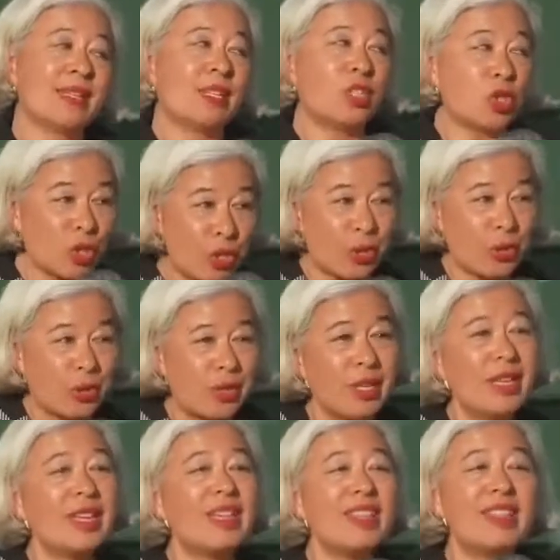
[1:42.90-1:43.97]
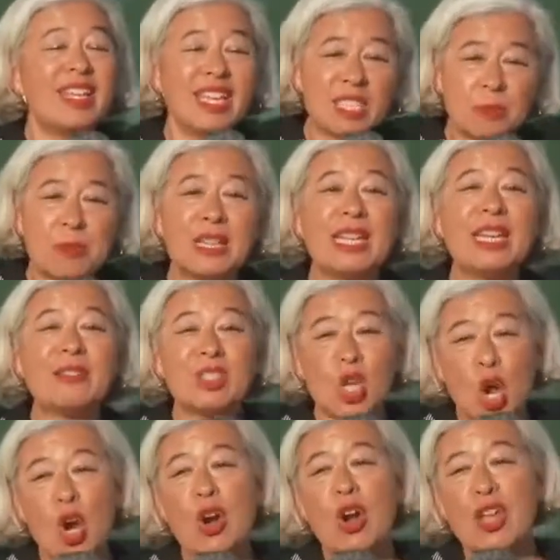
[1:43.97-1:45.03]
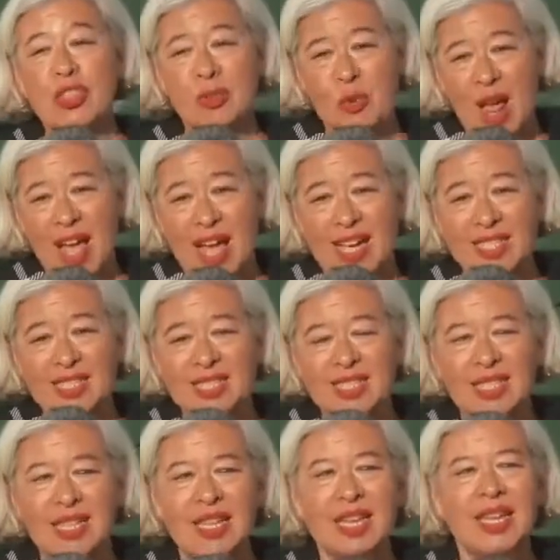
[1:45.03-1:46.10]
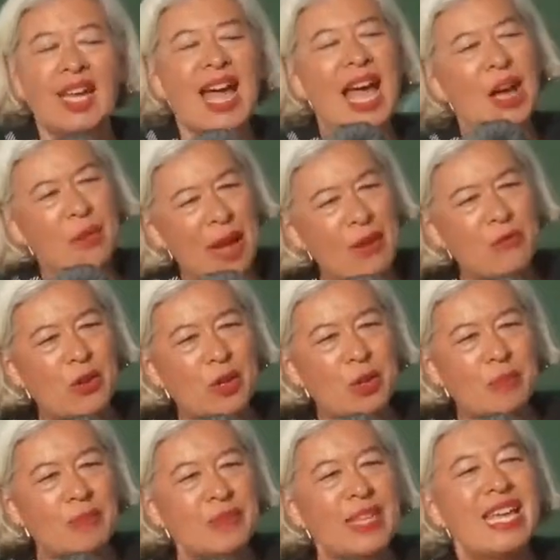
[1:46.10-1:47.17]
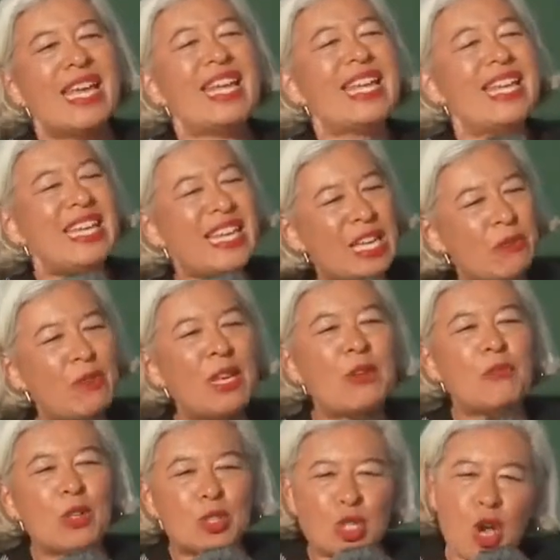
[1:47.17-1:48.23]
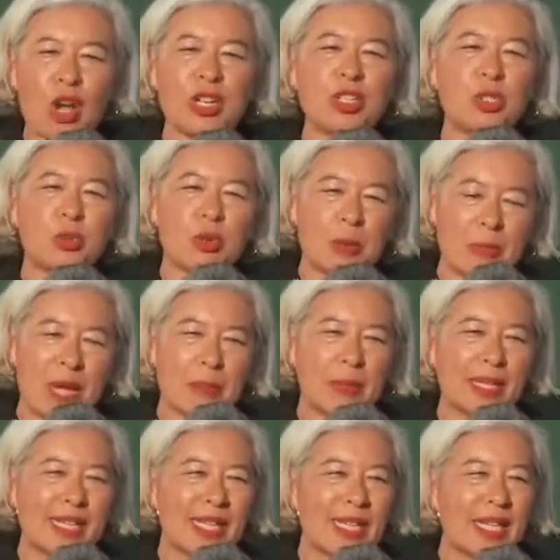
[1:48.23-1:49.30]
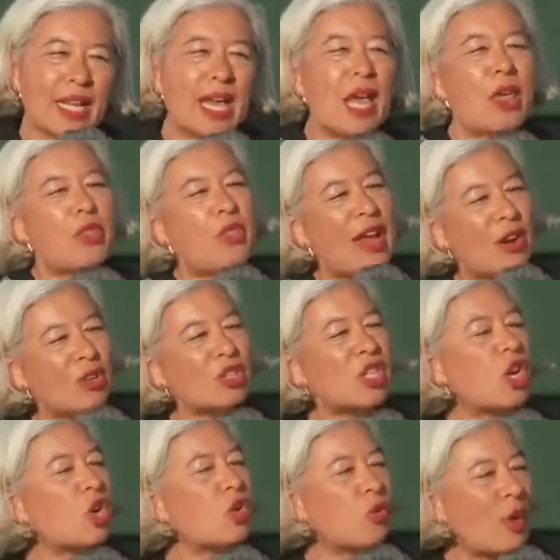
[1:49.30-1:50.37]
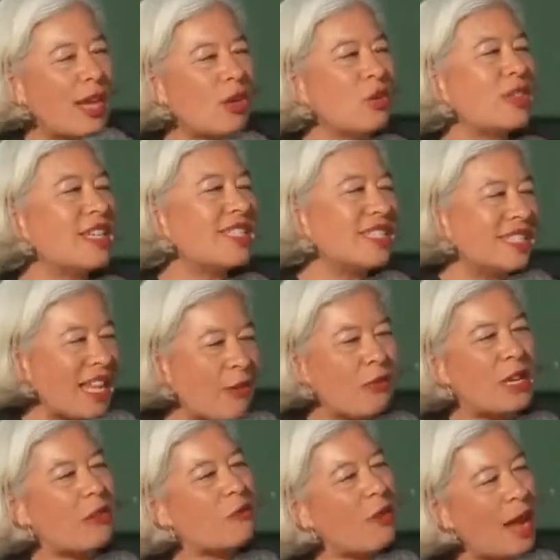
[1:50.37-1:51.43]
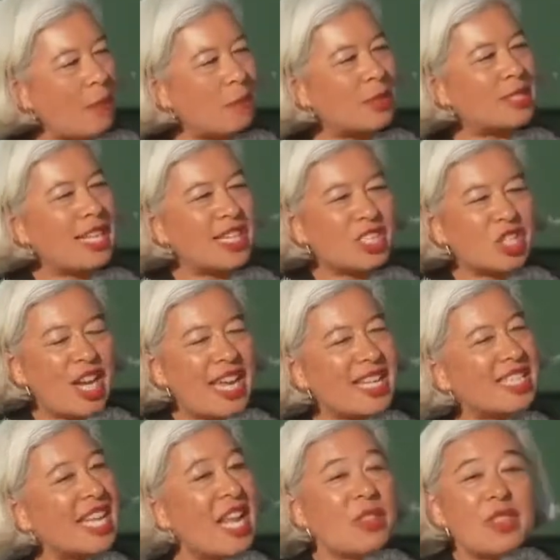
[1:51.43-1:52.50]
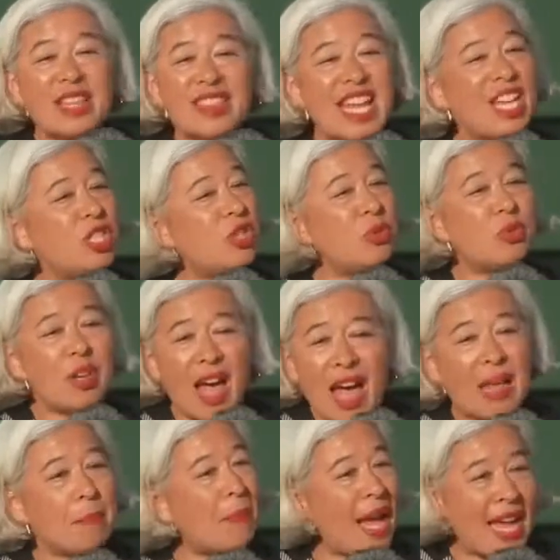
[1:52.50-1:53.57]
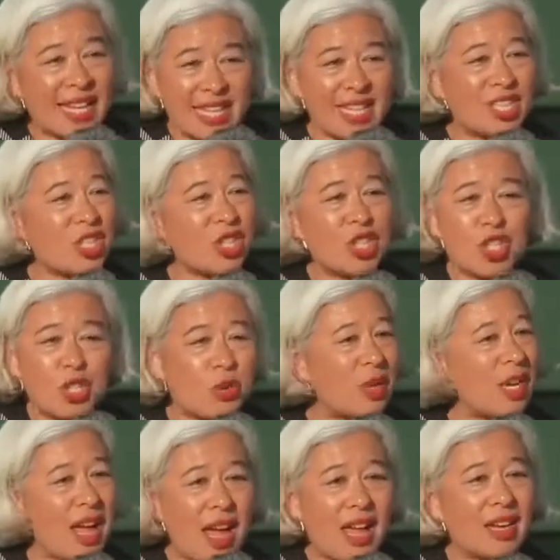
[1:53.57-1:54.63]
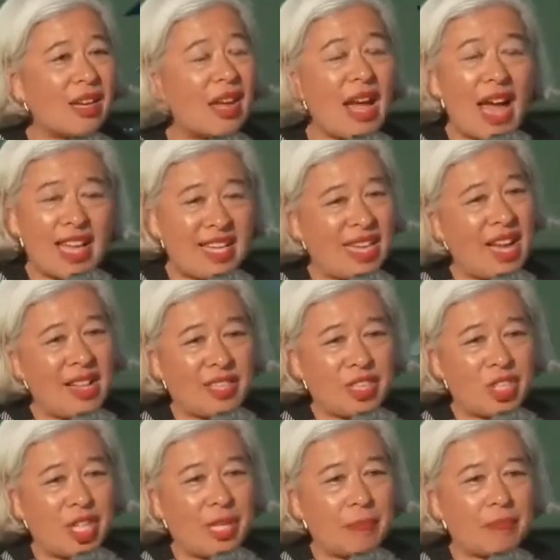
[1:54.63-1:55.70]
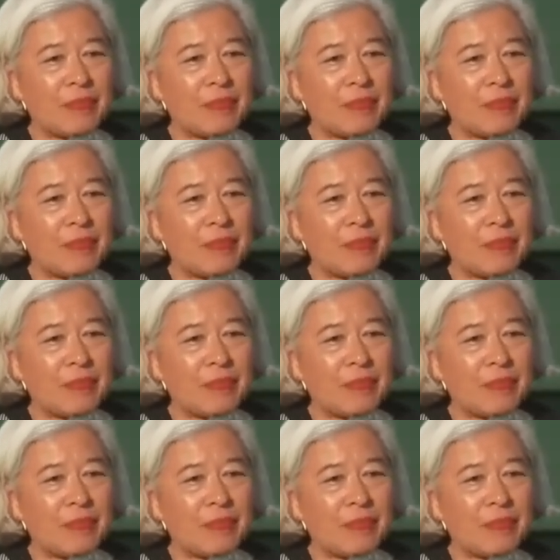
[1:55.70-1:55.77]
True, these beliefs are on the rise. However, even if you're talking to a Republican, there's a greater than 75% chance that they do not buy into QAnon ideology.